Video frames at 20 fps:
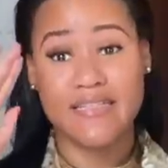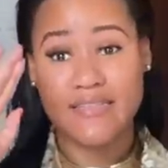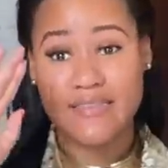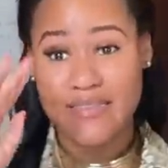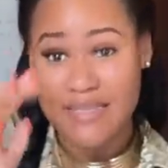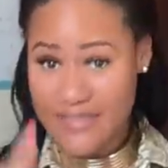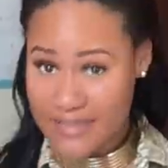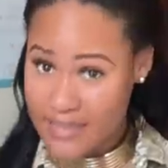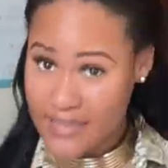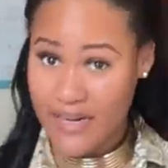
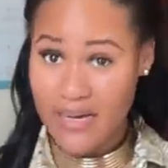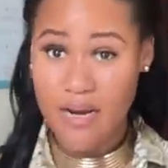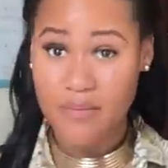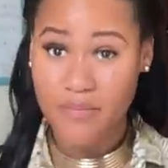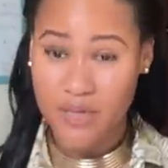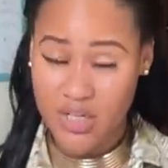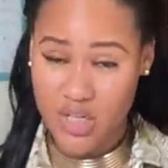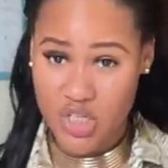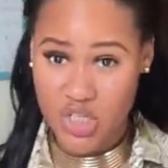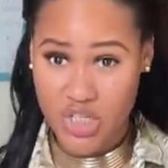this thing that I'm
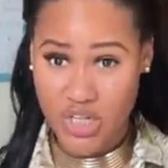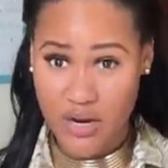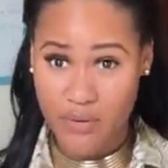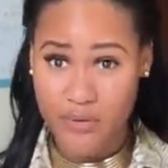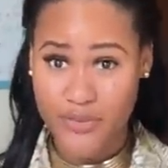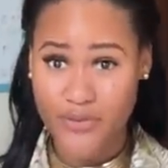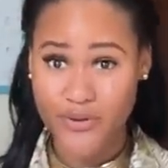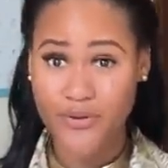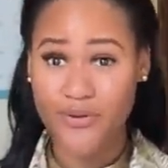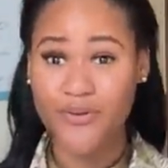gonna share
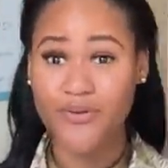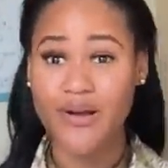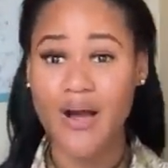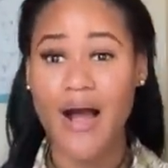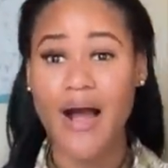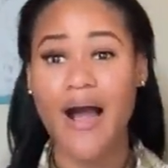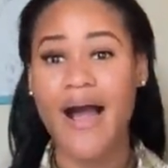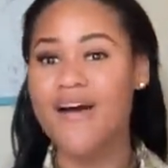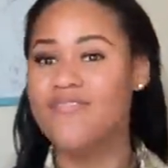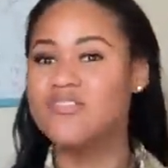with you,
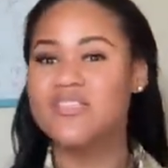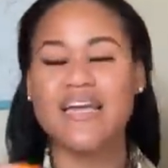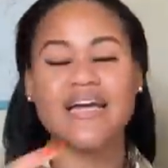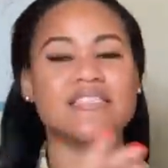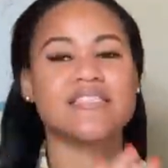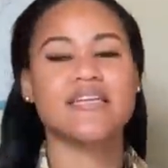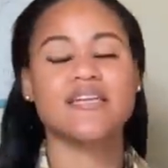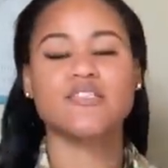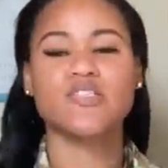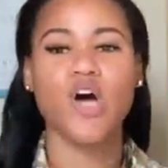I
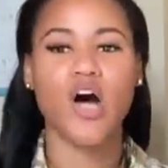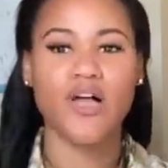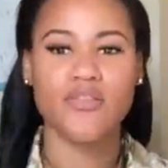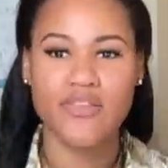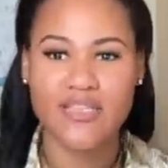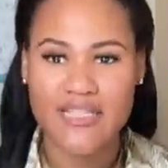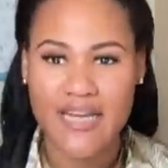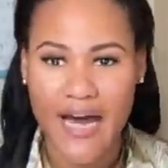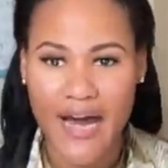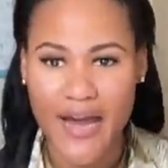say this all the
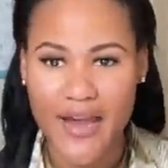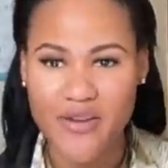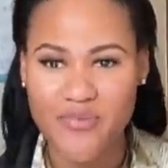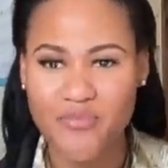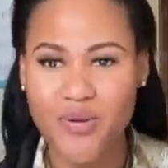time,